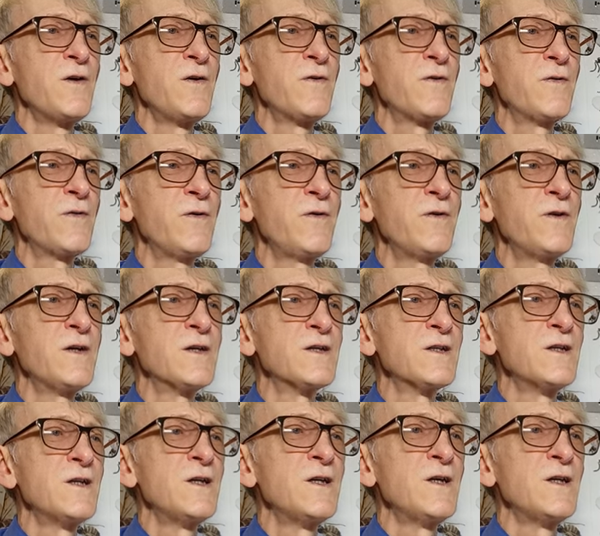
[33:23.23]
Through this
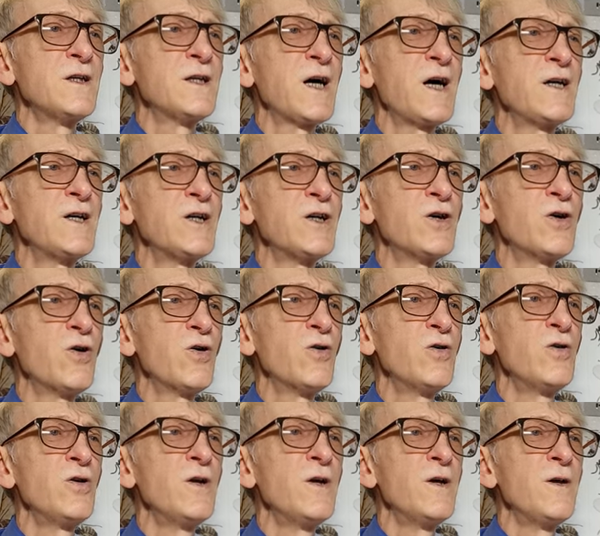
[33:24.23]
tiny
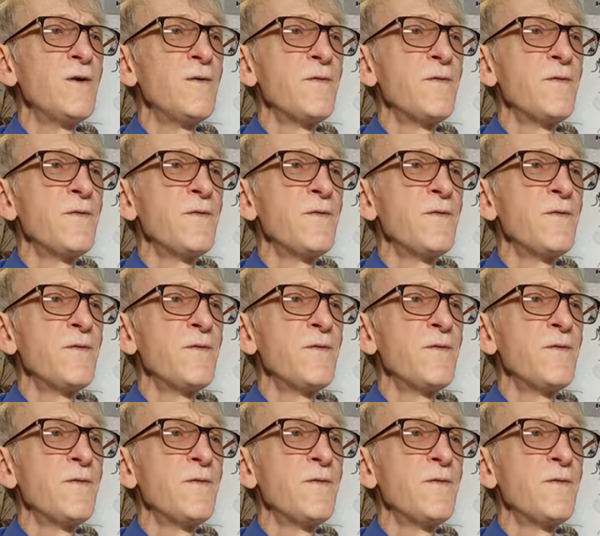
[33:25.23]
hole,